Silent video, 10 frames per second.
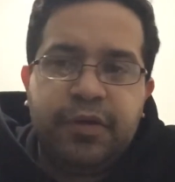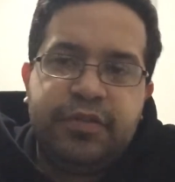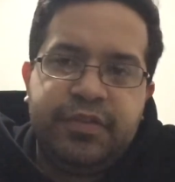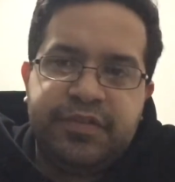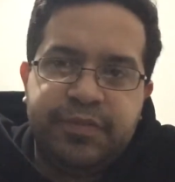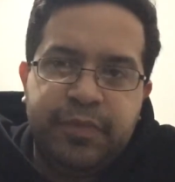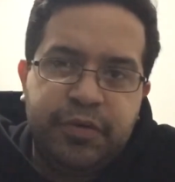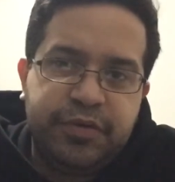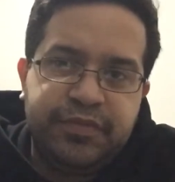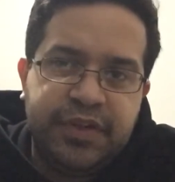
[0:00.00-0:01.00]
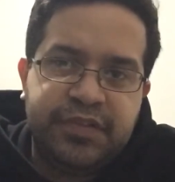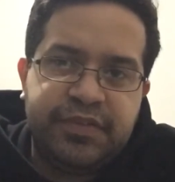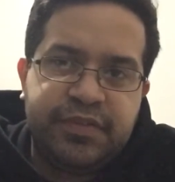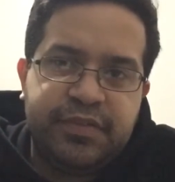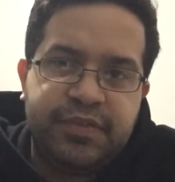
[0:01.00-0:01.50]
Earth is a mote of
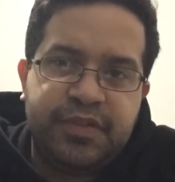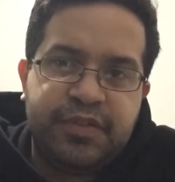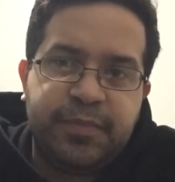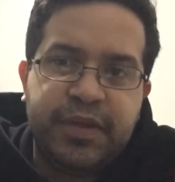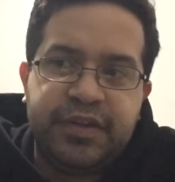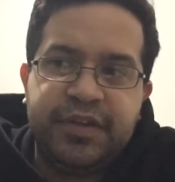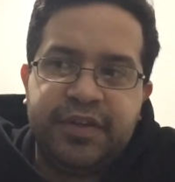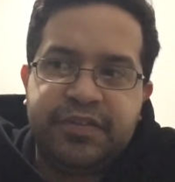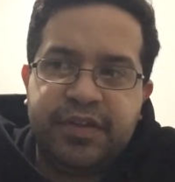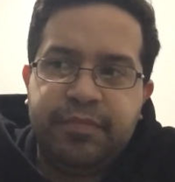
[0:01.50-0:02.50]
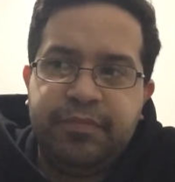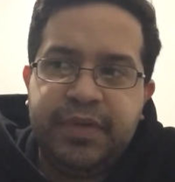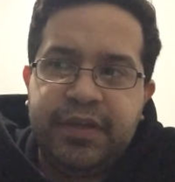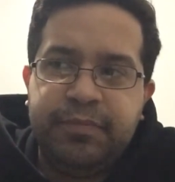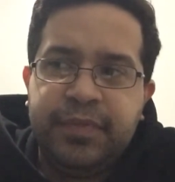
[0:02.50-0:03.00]
dust suspended in a
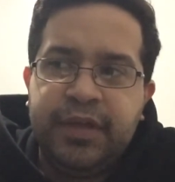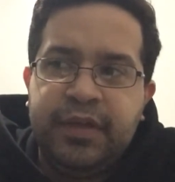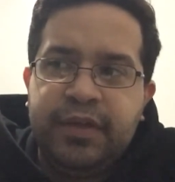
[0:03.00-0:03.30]
sunbeam,